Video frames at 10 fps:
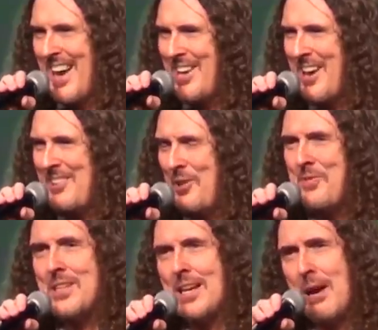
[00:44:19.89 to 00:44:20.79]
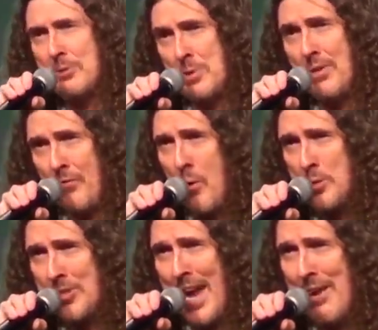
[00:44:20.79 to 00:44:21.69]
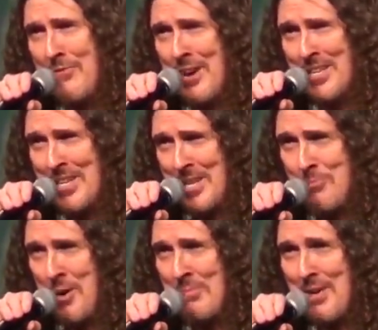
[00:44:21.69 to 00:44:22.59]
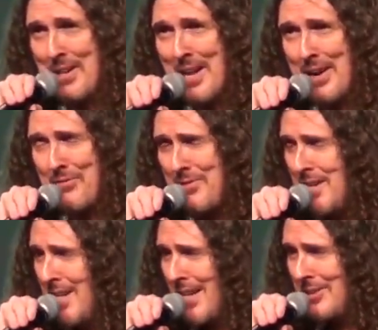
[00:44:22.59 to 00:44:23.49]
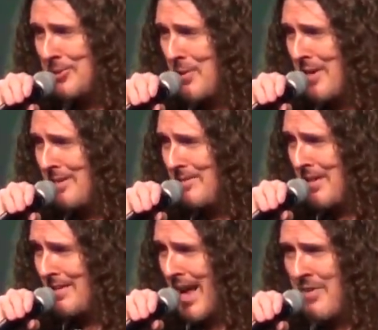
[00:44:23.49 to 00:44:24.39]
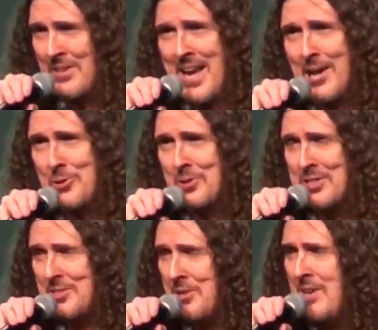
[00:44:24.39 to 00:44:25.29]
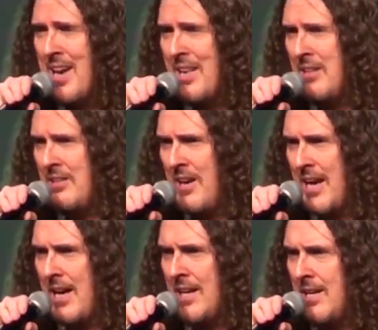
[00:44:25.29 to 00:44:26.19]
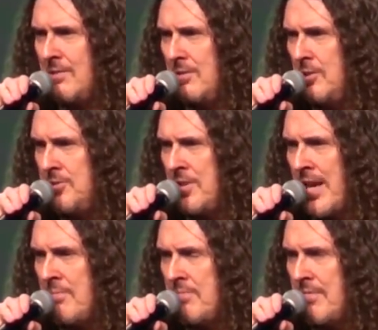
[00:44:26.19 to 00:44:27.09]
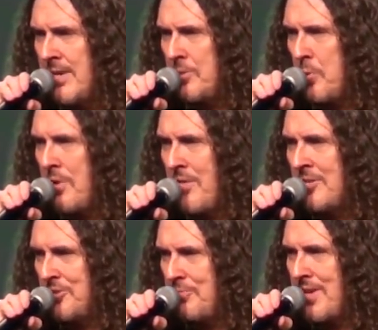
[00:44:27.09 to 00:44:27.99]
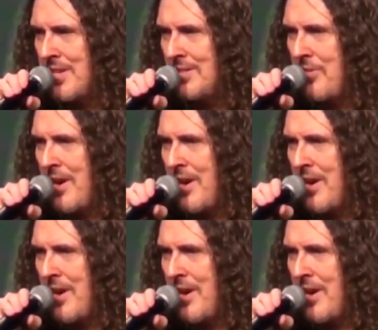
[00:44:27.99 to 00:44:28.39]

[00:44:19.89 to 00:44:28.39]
I don't feel like I was really forced to have fun at any point in my life. I just try to to, to have it naturally. So I, I use the name mandatory fun just because